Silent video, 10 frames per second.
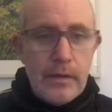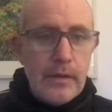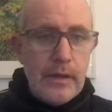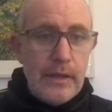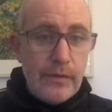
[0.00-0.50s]

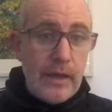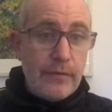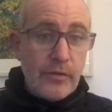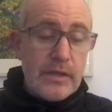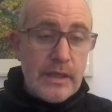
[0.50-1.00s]
even
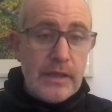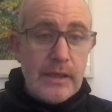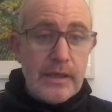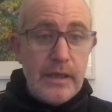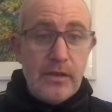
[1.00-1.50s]
after he's killed the
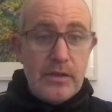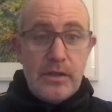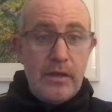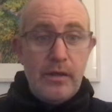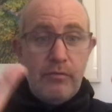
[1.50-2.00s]
king, because he's
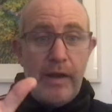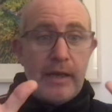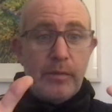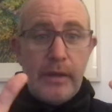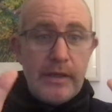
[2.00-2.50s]
like
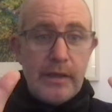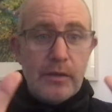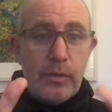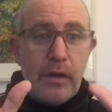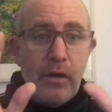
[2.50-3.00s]
racked by guilt.
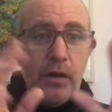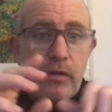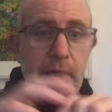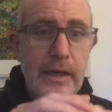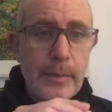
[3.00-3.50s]
Will all
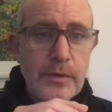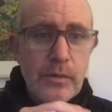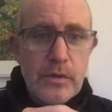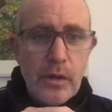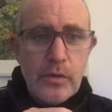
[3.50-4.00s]
great
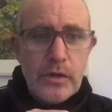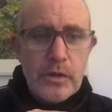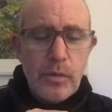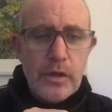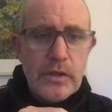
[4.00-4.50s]
Neptune's oceans
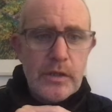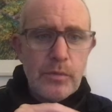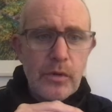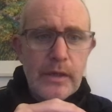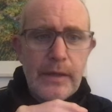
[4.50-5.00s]
wash this
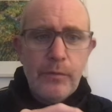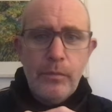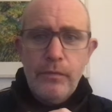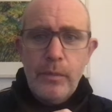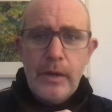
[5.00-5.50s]
blood clean
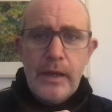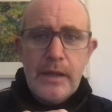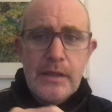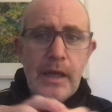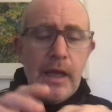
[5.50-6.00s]
from my
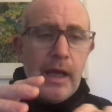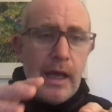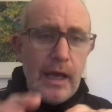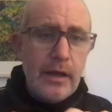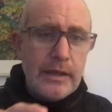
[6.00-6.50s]
hands?
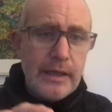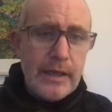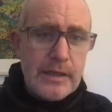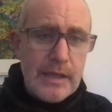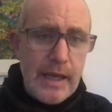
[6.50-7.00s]
And I did
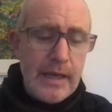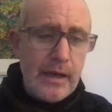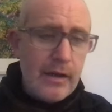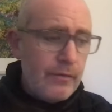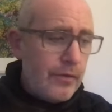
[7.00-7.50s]
say
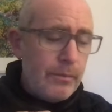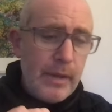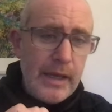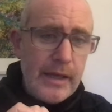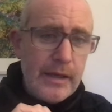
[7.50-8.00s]
that for
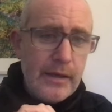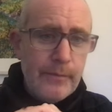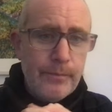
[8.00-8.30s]
me,